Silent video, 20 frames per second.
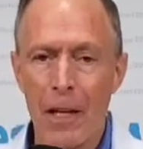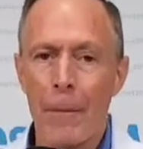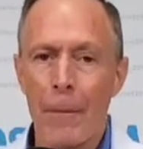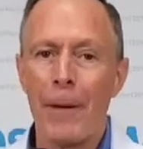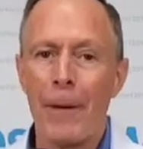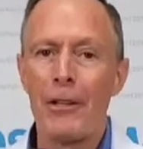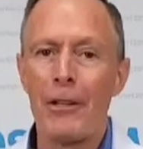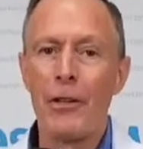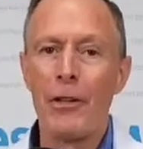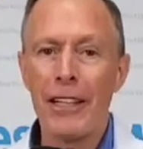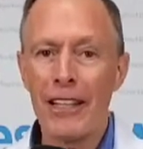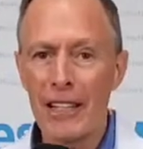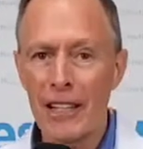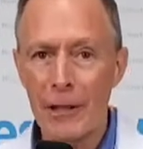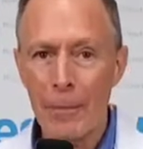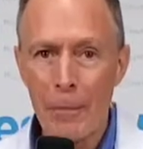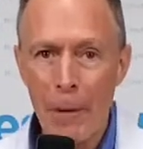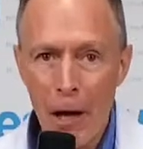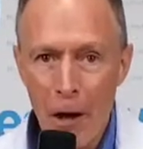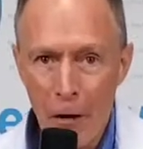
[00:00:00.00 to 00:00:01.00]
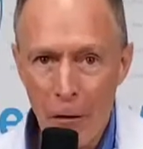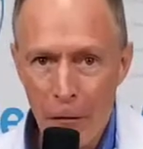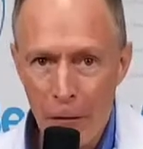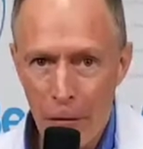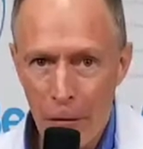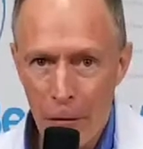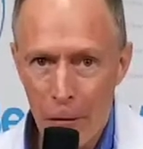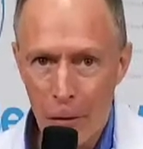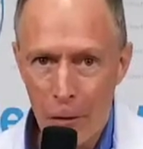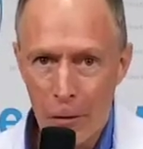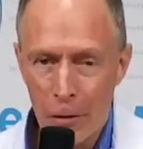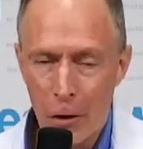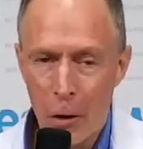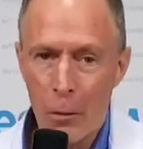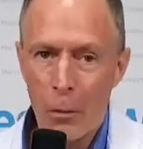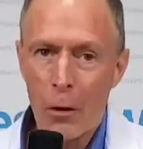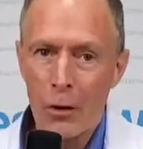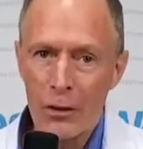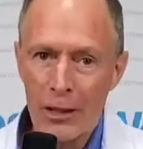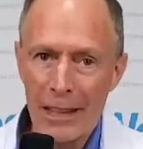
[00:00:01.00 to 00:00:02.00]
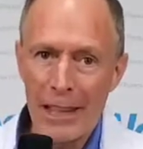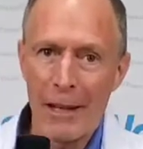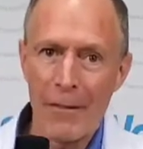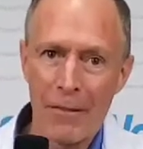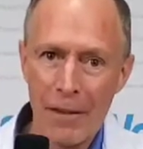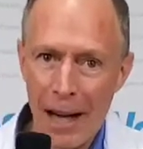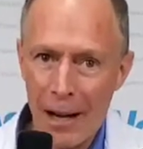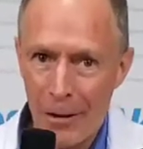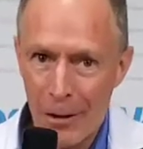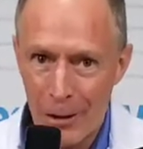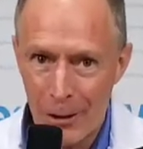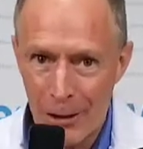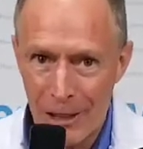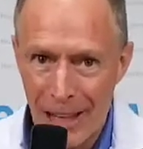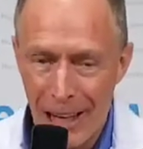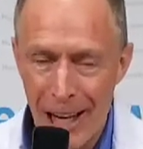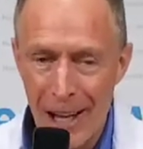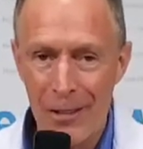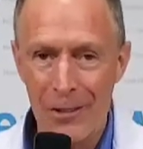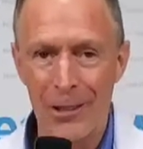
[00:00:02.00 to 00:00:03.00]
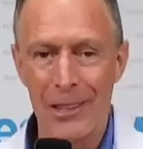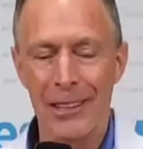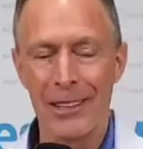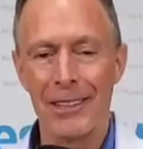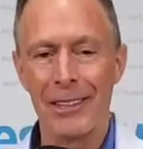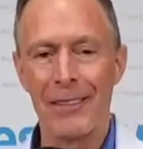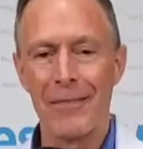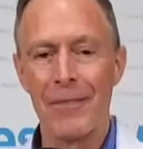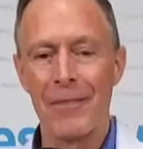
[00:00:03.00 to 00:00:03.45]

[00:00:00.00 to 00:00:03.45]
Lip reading: but you can smell food almost and get 500 calories.